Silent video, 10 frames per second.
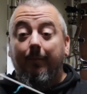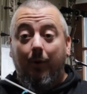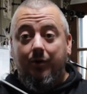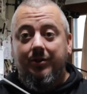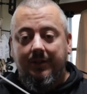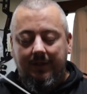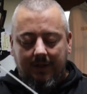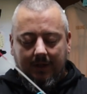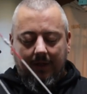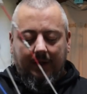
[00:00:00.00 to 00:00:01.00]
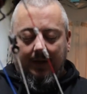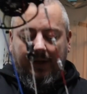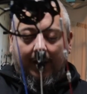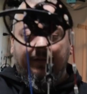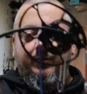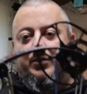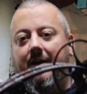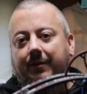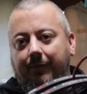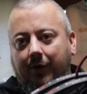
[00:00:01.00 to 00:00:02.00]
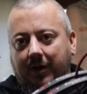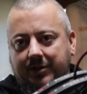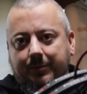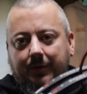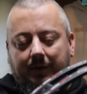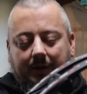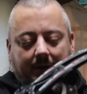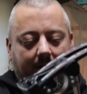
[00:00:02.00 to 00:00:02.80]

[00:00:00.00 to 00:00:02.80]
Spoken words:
Personally, if I was heading in for a customer,